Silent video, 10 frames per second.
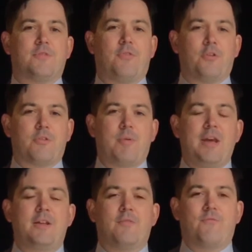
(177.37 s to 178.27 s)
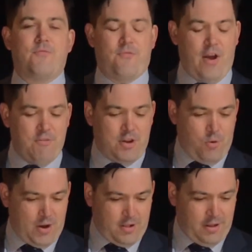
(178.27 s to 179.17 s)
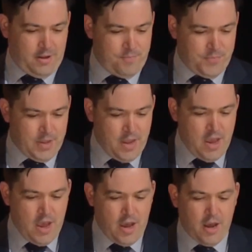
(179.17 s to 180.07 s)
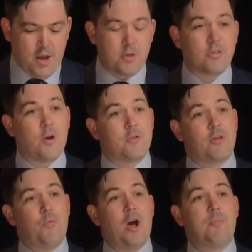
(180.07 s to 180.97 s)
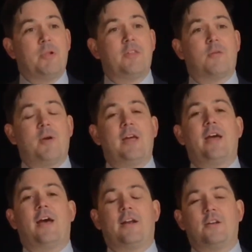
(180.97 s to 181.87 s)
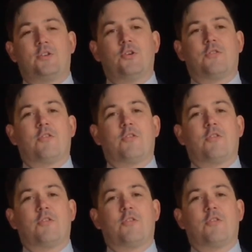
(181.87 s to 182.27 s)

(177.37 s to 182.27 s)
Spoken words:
full speed very quickly. So we are pleased to be here, and just to